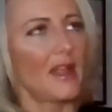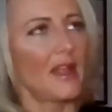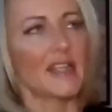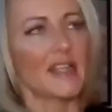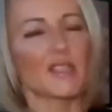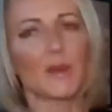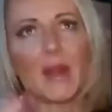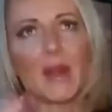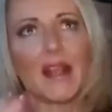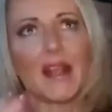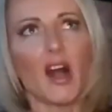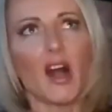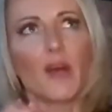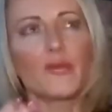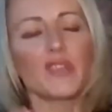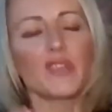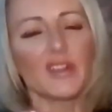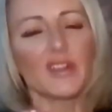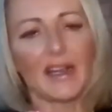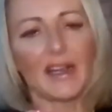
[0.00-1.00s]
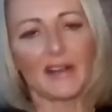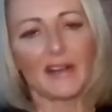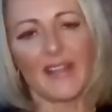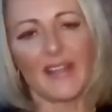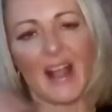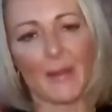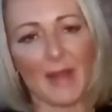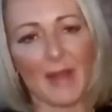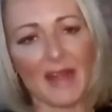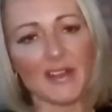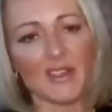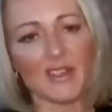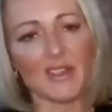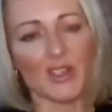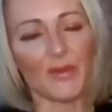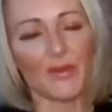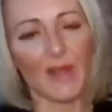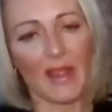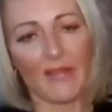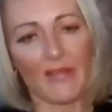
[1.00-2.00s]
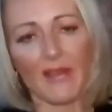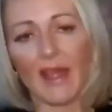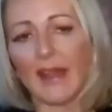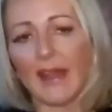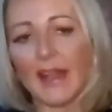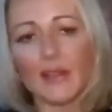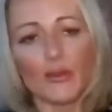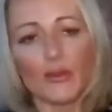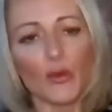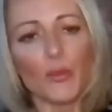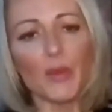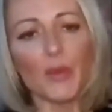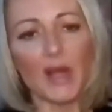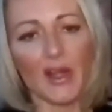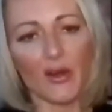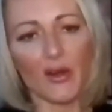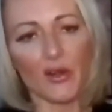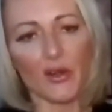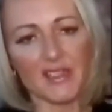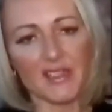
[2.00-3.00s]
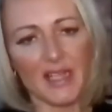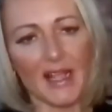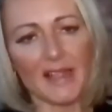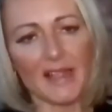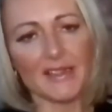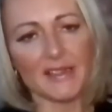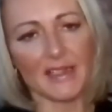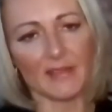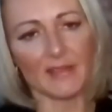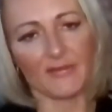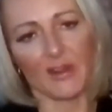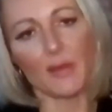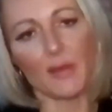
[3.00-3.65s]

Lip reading: it's when I get up really early that I manage to fit that, and I don't prioritise it.